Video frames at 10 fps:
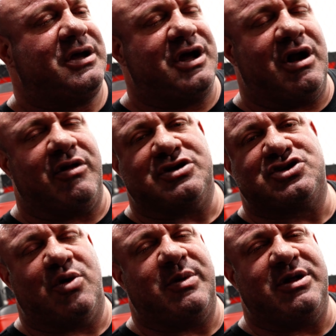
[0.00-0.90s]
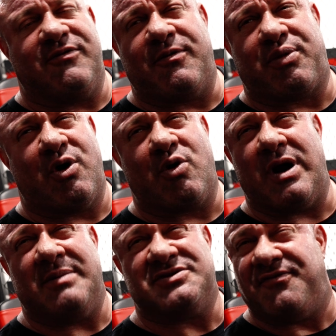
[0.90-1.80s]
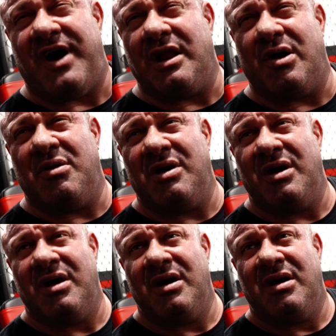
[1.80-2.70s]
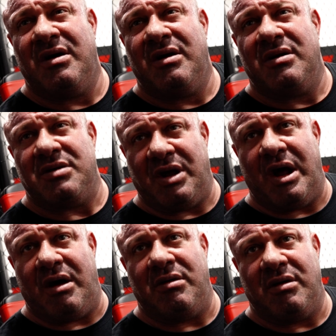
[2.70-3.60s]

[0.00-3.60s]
you know, there's so many different programs to follow, you know?